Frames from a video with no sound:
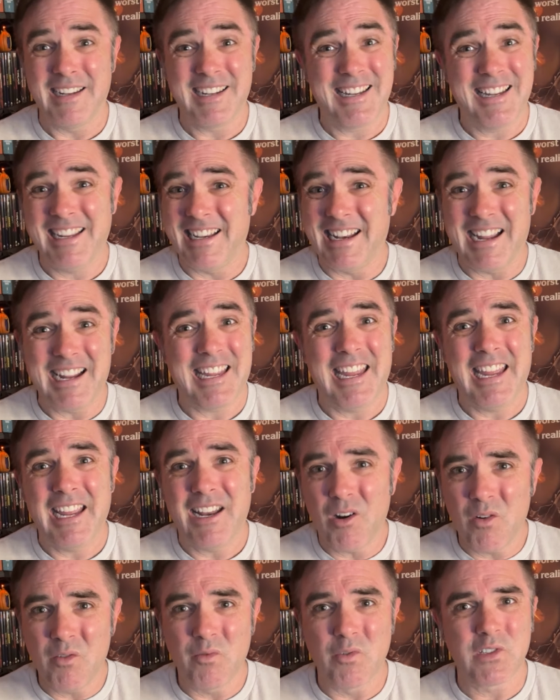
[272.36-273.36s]
again, I
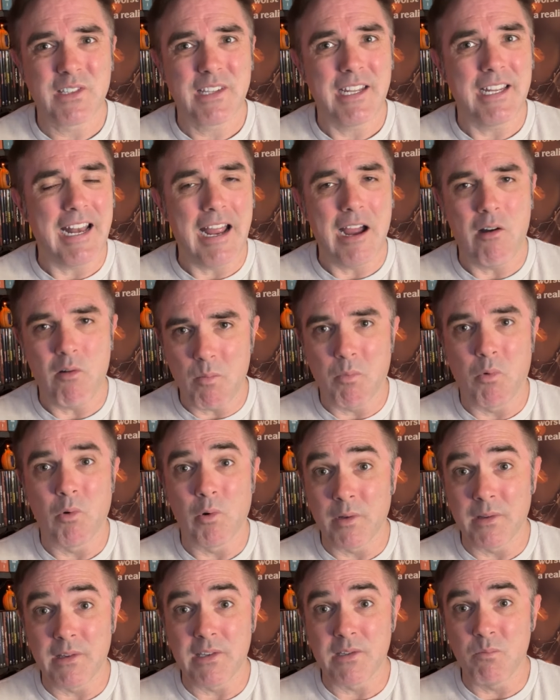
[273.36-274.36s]
can't overstate how
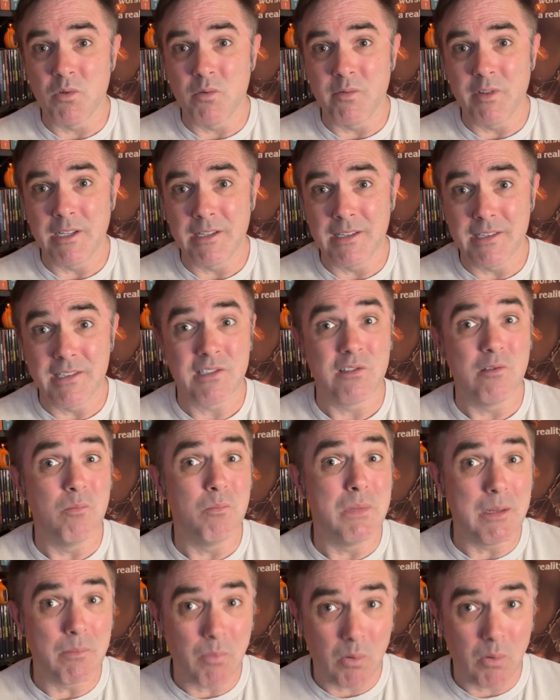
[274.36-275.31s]
important this movie is to me